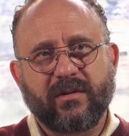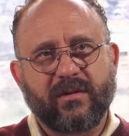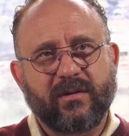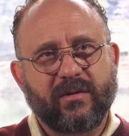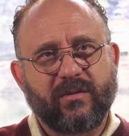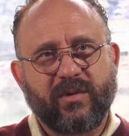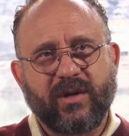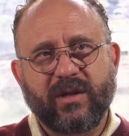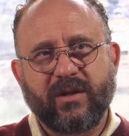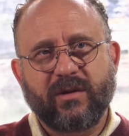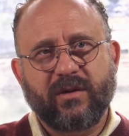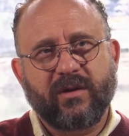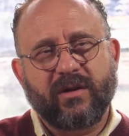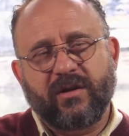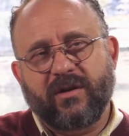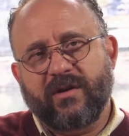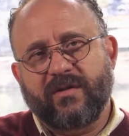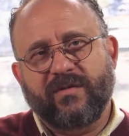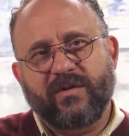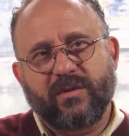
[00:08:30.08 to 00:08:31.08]
when they're
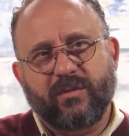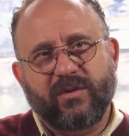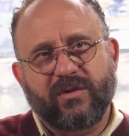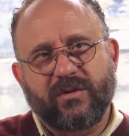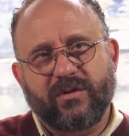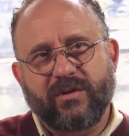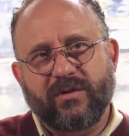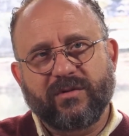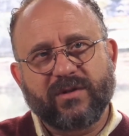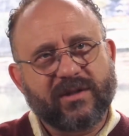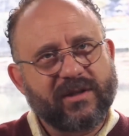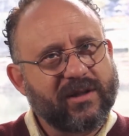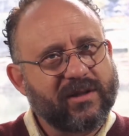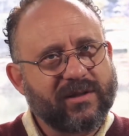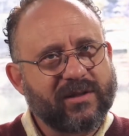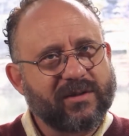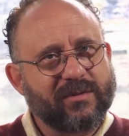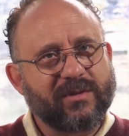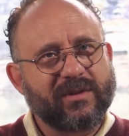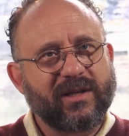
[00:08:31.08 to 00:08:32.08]
uncomfortable, you
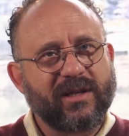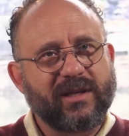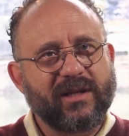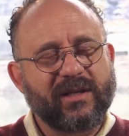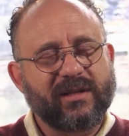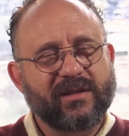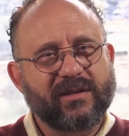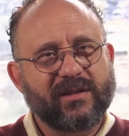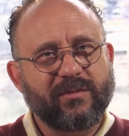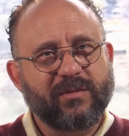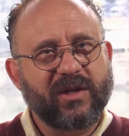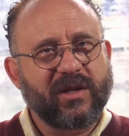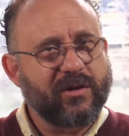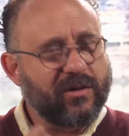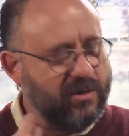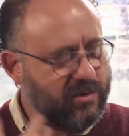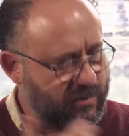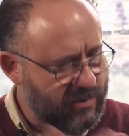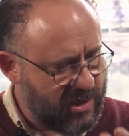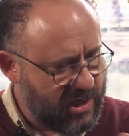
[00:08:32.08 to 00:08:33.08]
sense when they need
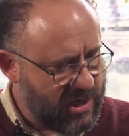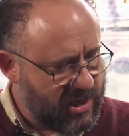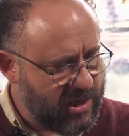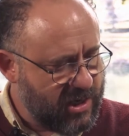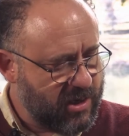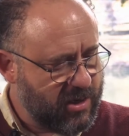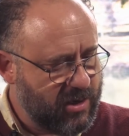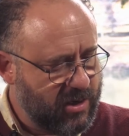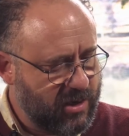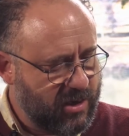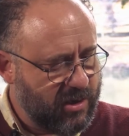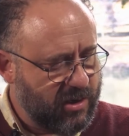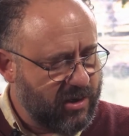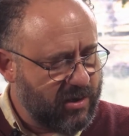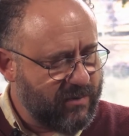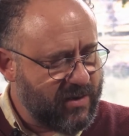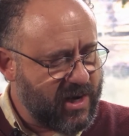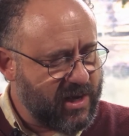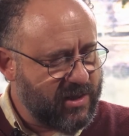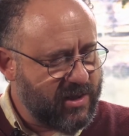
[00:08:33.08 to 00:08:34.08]
something, and then you're
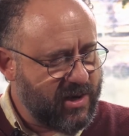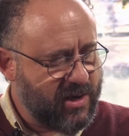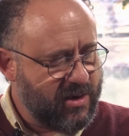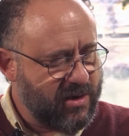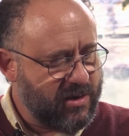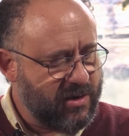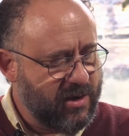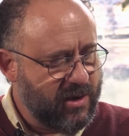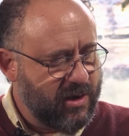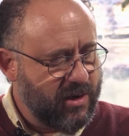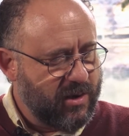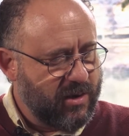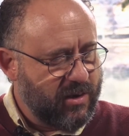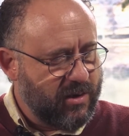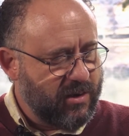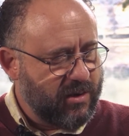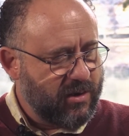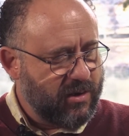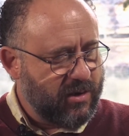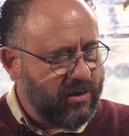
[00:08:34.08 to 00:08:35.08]
right there. And
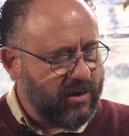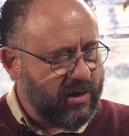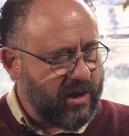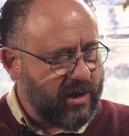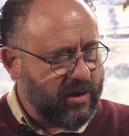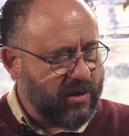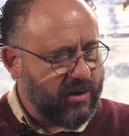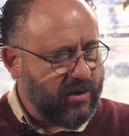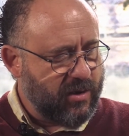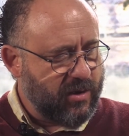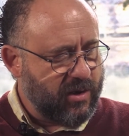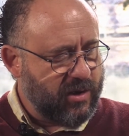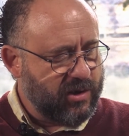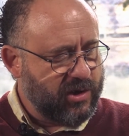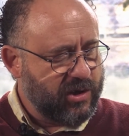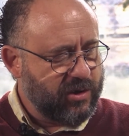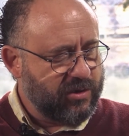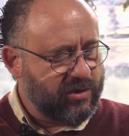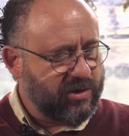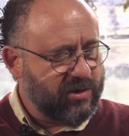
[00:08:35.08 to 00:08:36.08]

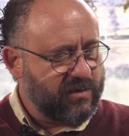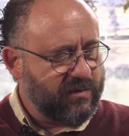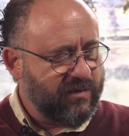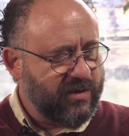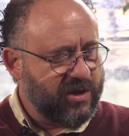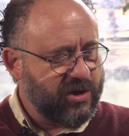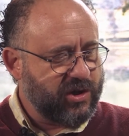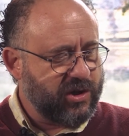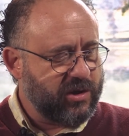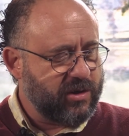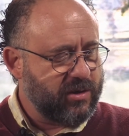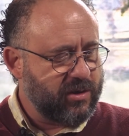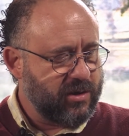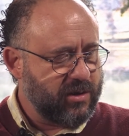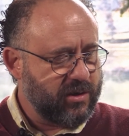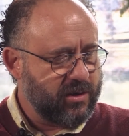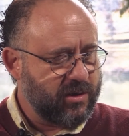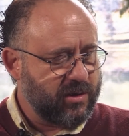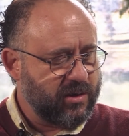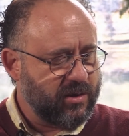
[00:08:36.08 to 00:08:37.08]
children's vision,
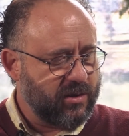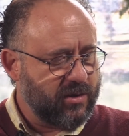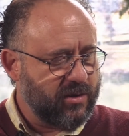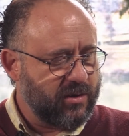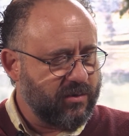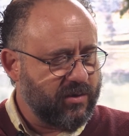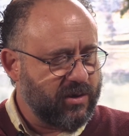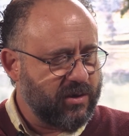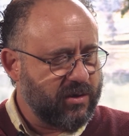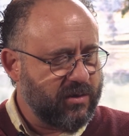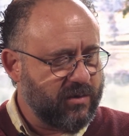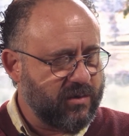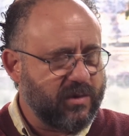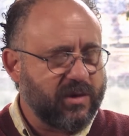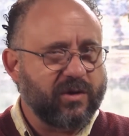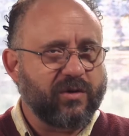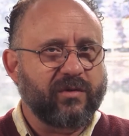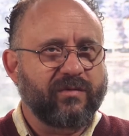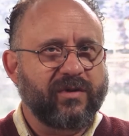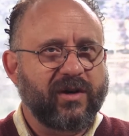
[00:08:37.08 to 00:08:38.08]
when
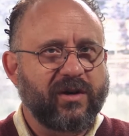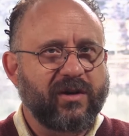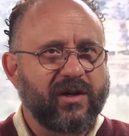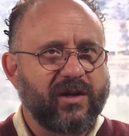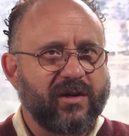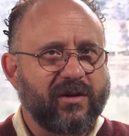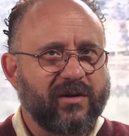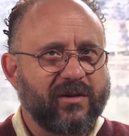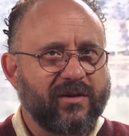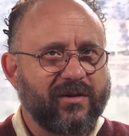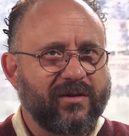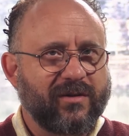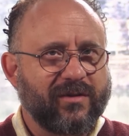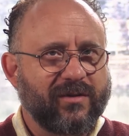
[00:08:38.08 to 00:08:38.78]
they're very young,